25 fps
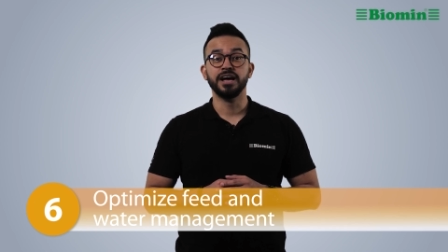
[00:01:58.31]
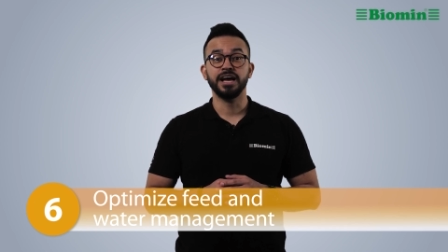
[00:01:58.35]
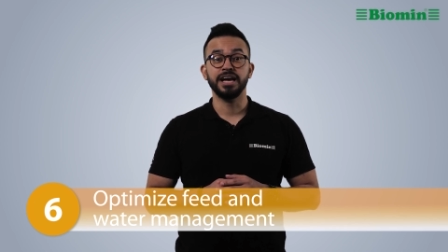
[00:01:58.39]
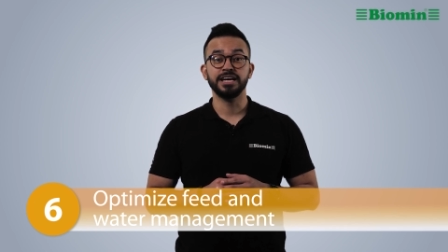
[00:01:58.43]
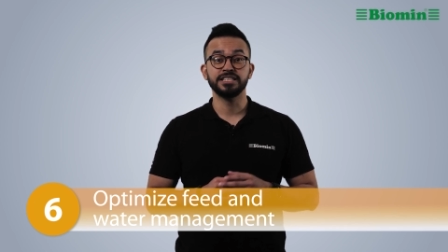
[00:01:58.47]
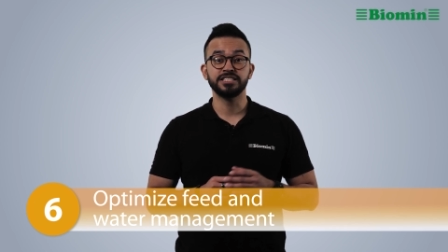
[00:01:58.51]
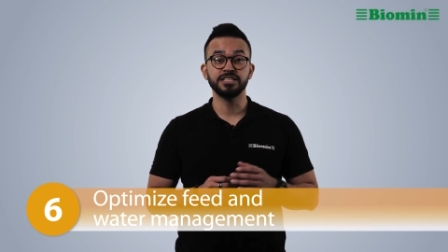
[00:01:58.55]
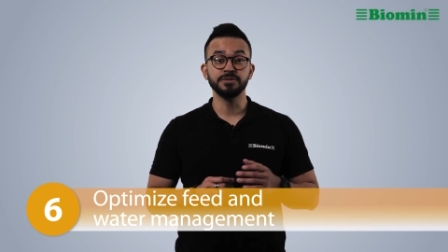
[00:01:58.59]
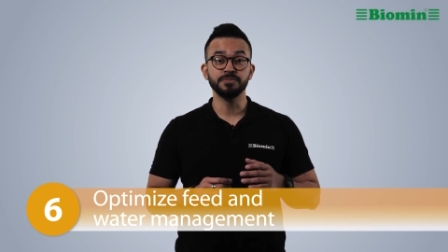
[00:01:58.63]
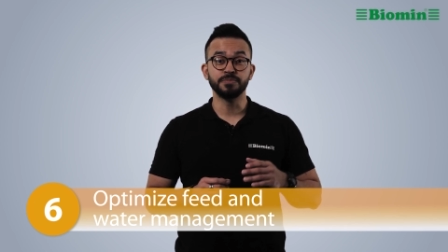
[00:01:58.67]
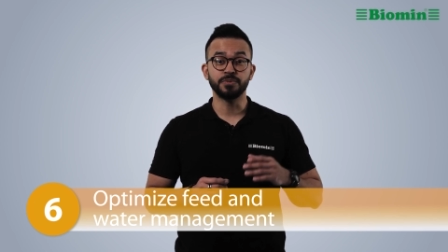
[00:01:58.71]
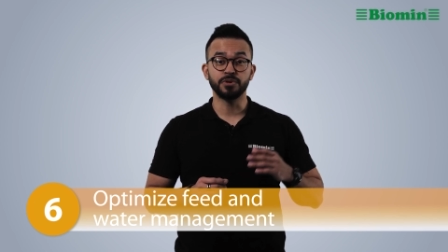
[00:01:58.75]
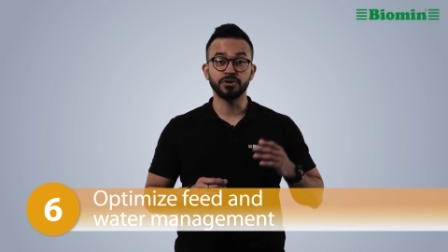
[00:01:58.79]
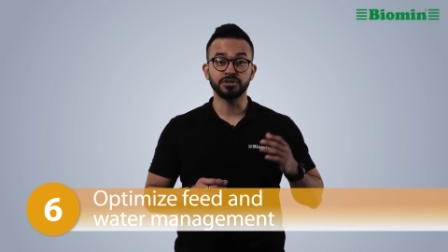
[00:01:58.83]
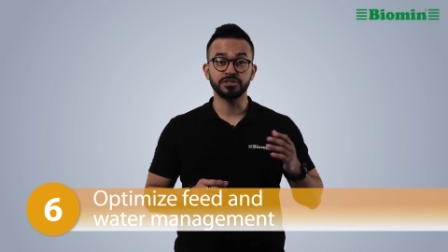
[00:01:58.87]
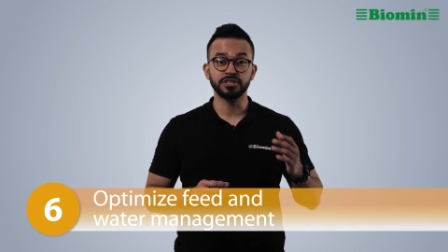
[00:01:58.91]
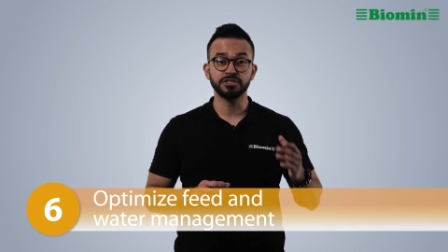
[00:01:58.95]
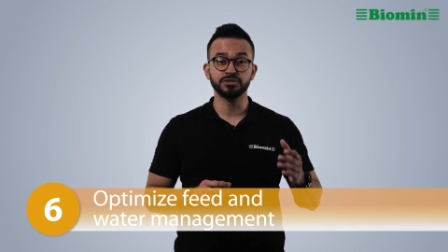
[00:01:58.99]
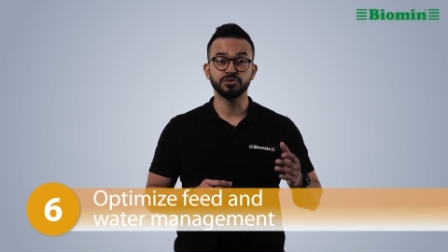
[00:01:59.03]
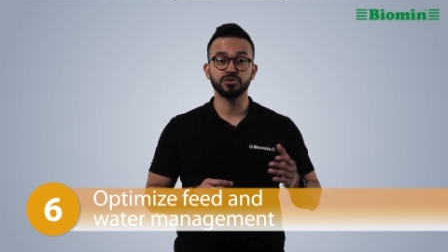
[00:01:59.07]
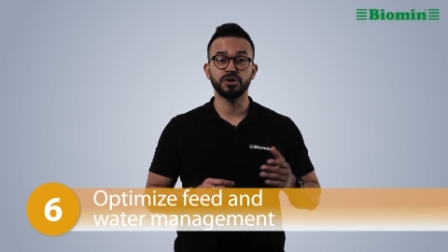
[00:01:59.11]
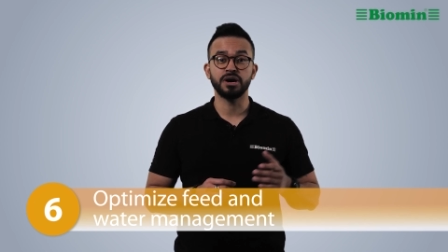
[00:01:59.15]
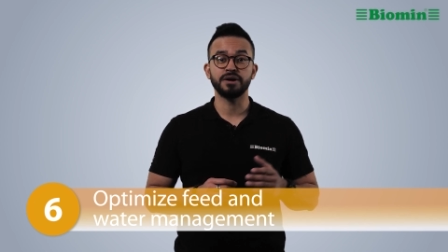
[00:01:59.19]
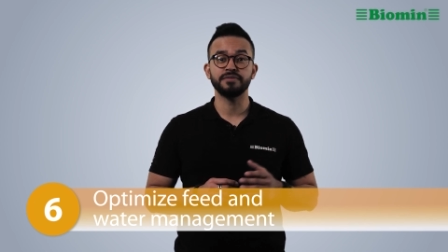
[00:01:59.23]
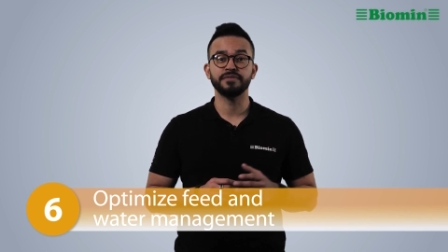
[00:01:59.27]
It's
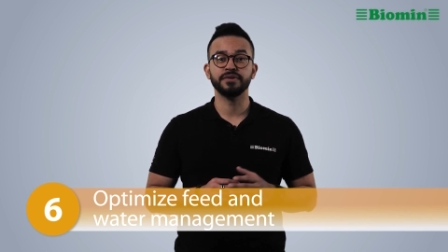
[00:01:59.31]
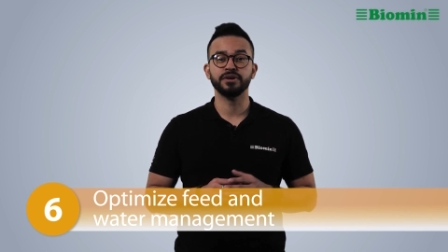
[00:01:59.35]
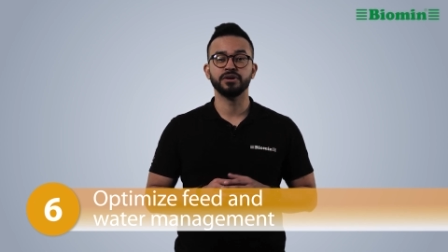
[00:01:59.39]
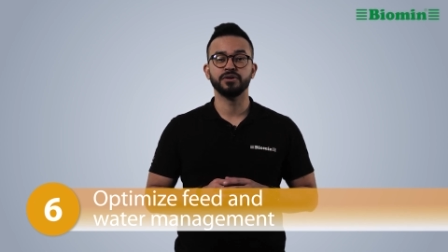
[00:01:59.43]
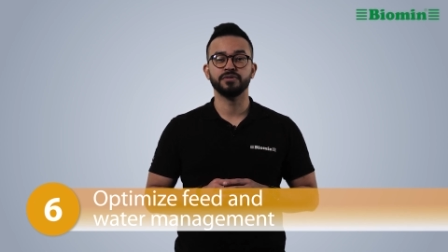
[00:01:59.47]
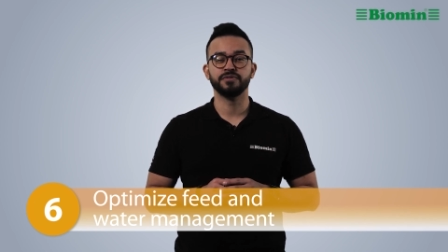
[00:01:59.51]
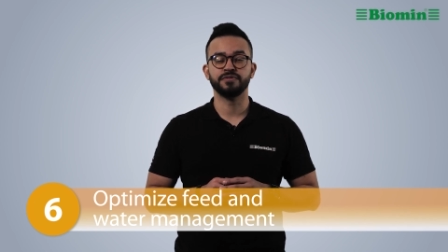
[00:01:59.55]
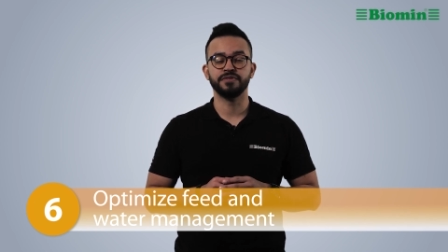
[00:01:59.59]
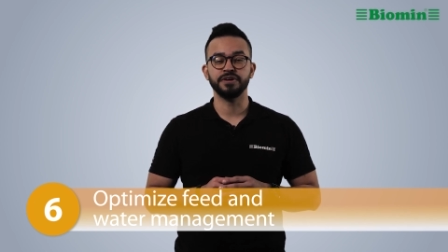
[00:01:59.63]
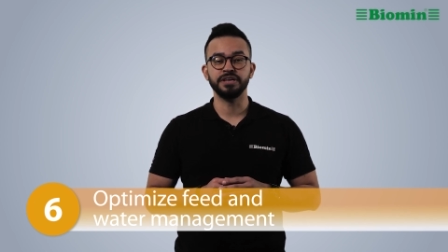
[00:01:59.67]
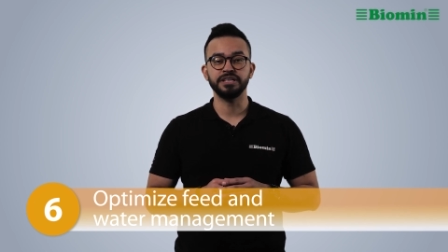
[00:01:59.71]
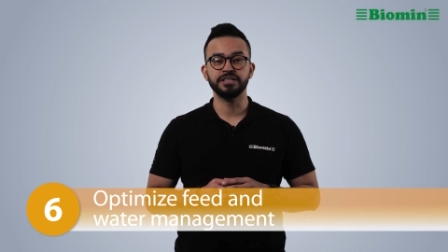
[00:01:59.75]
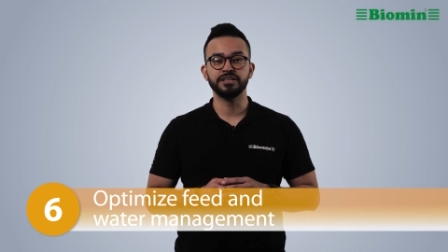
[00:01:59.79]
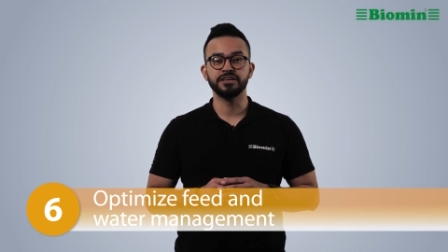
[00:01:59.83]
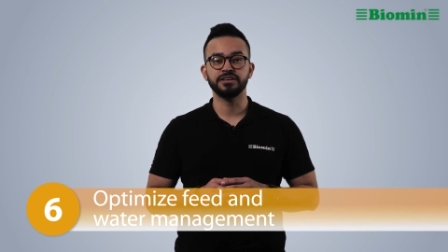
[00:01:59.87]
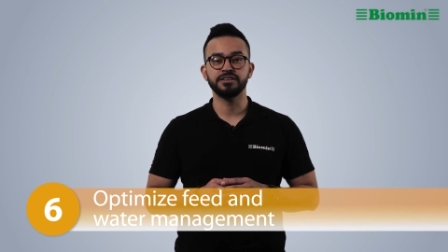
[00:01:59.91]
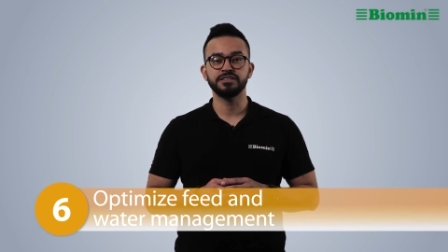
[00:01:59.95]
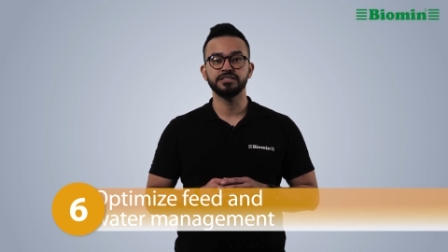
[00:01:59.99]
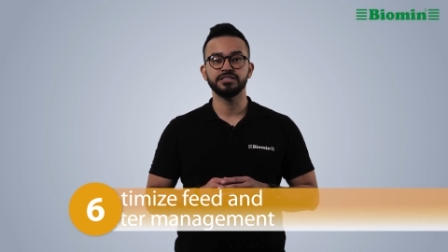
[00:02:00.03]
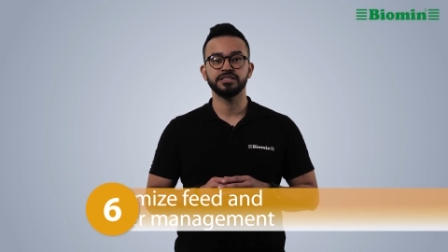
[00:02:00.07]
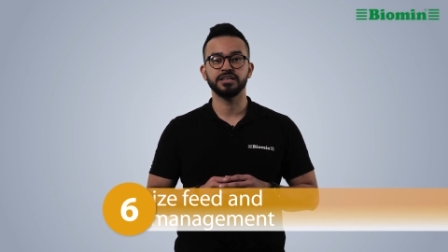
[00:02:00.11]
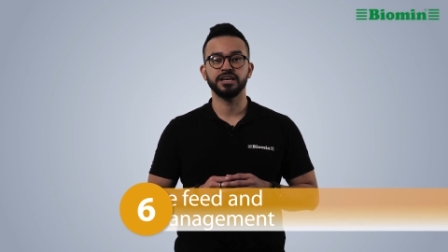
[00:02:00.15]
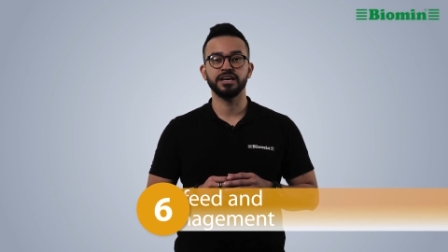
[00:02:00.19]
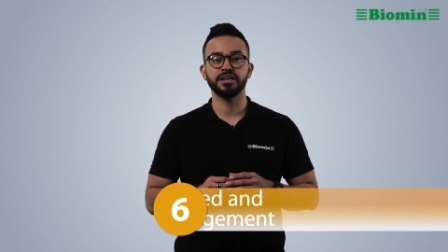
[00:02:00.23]
important to have enough feeders